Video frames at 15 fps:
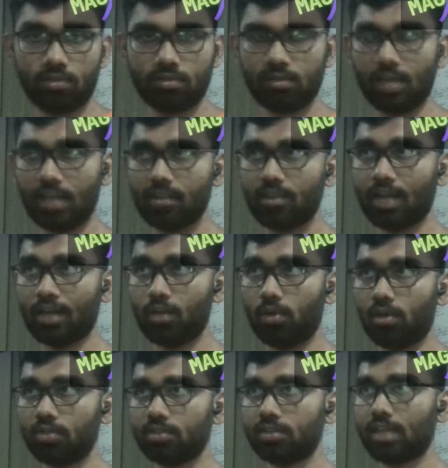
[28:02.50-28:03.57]
That
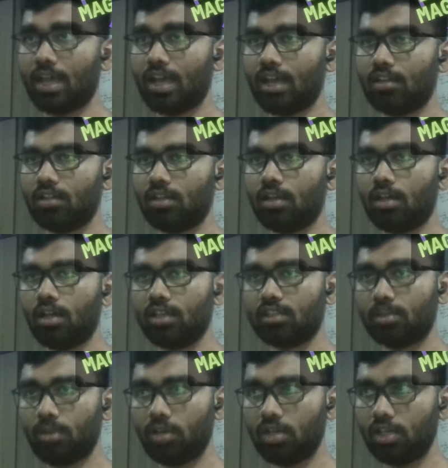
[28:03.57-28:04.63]
works. And
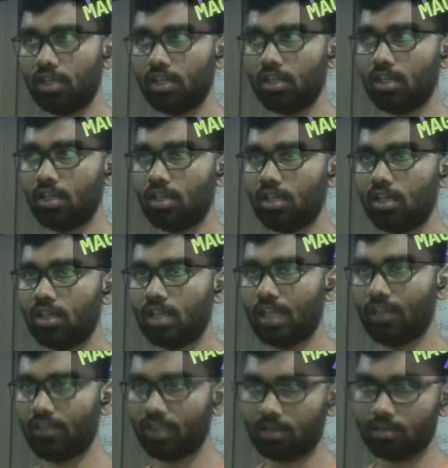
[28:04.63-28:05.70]
similarly,
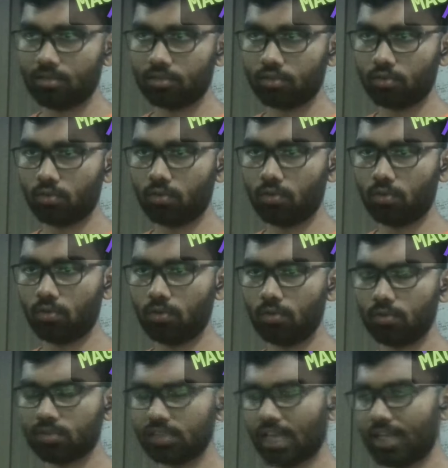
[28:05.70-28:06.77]
everything. So
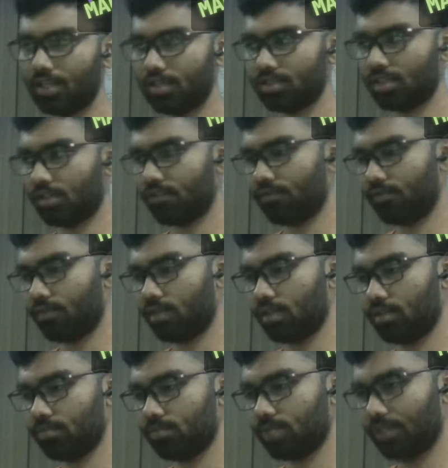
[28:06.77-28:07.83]
citus stuff,
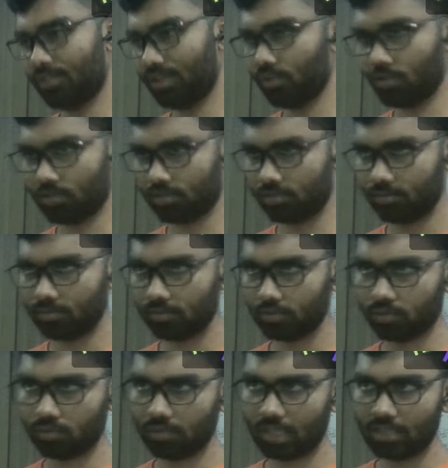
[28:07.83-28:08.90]
everything works.
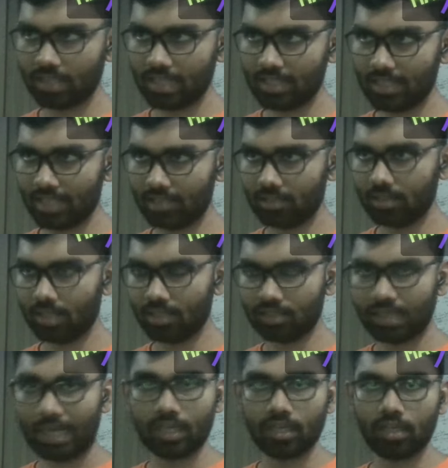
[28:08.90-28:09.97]
So that's
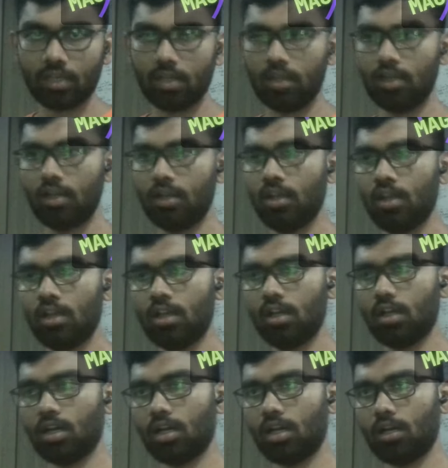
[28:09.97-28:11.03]
that.
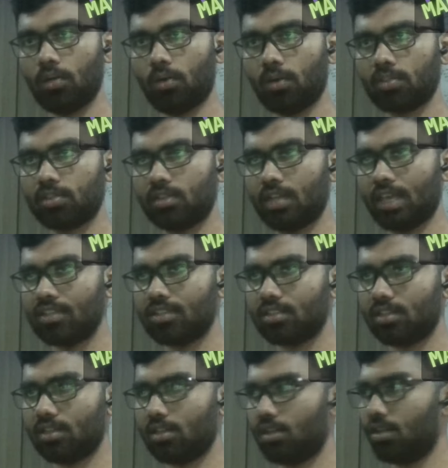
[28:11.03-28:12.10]
What's next
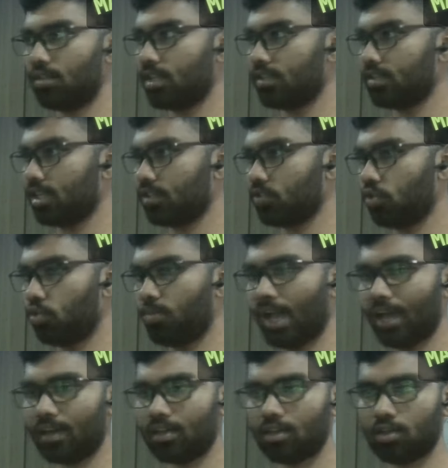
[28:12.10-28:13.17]
is let's go
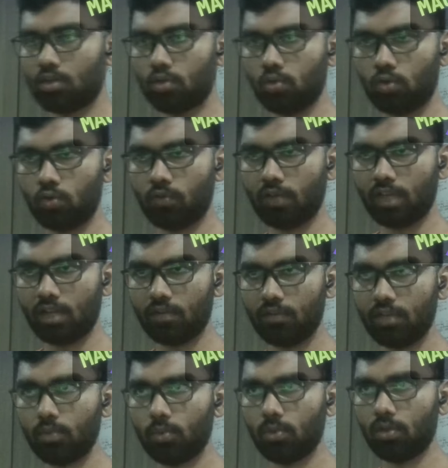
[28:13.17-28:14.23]
back to where
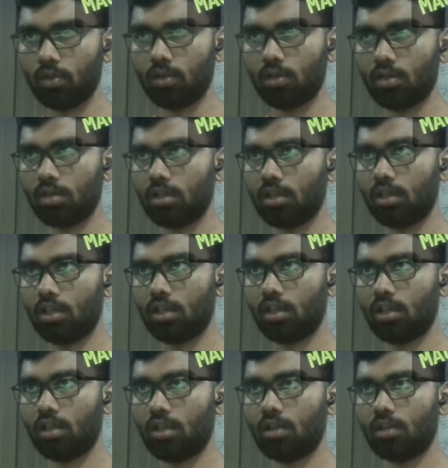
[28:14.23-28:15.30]
we were
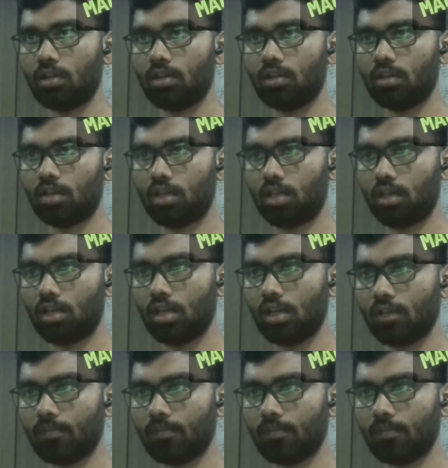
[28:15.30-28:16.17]
in yeah.